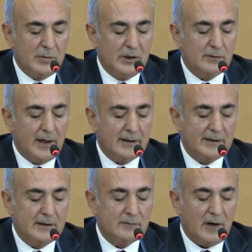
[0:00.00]

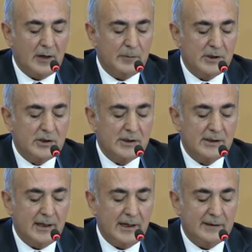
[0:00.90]
PYD,
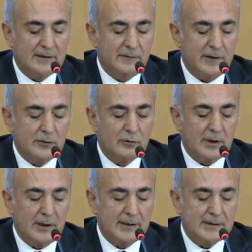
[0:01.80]
YPG, and the
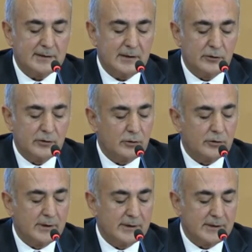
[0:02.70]
Fethullahist terrorist
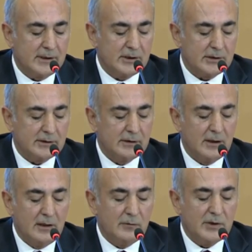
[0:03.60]
organization,
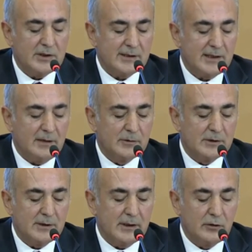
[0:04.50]
which
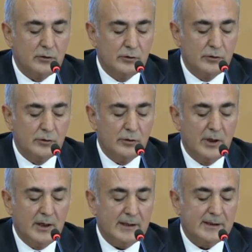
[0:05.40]
attempted a coup
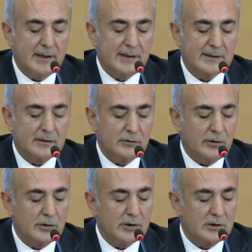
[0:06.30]
against the
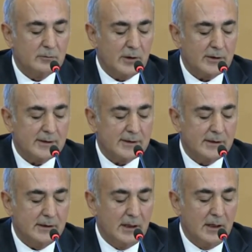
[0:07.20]
Turkish
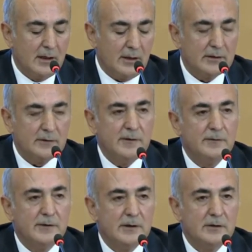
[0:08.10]
democracy on the
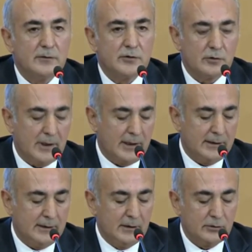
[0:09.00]
15th of
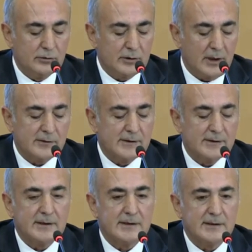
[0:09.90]
July
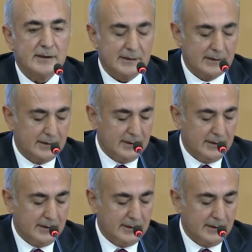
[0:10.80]
2016.